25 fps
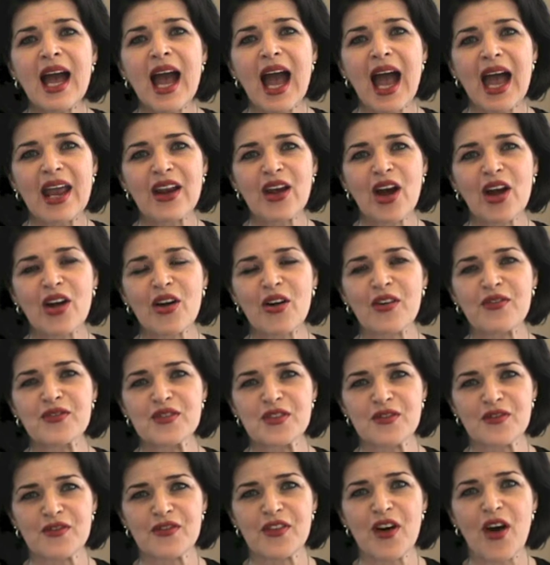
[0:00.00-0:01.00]
And I
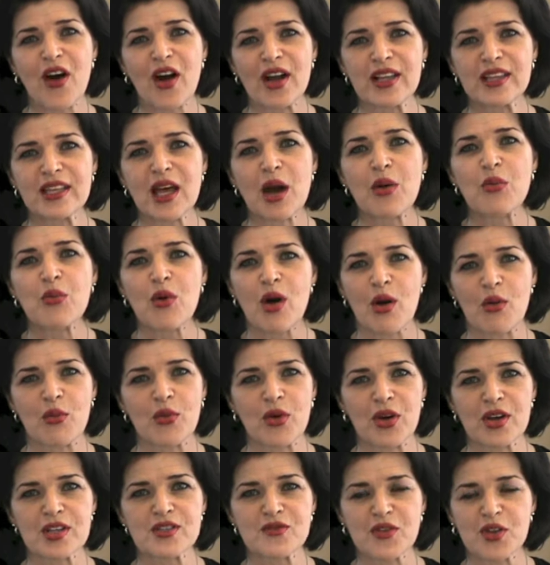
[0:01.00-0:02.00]
often find that what
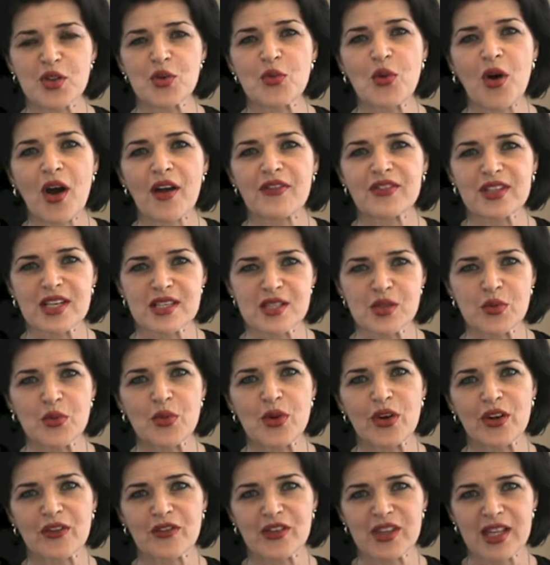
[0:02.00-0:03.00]
works for the wife doesn't
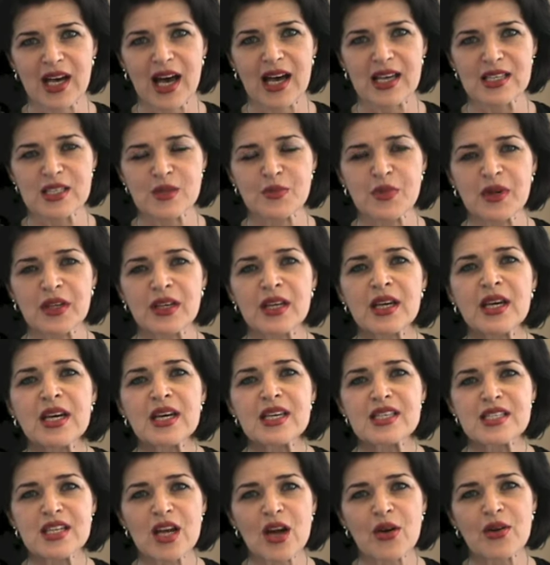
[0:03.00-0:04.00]
work for the husband.
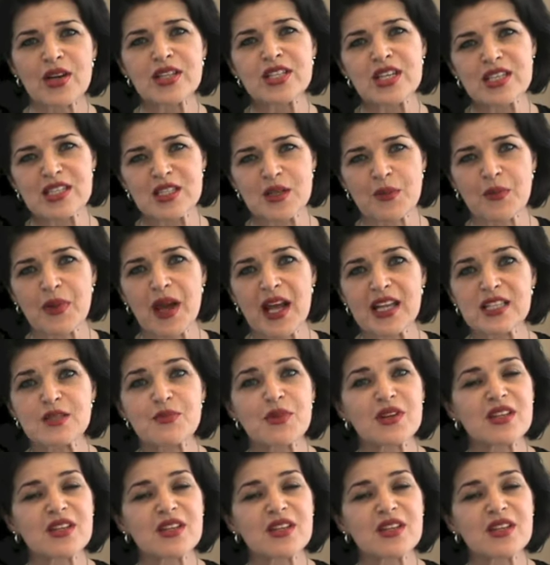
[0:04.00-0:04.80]
So it just depends.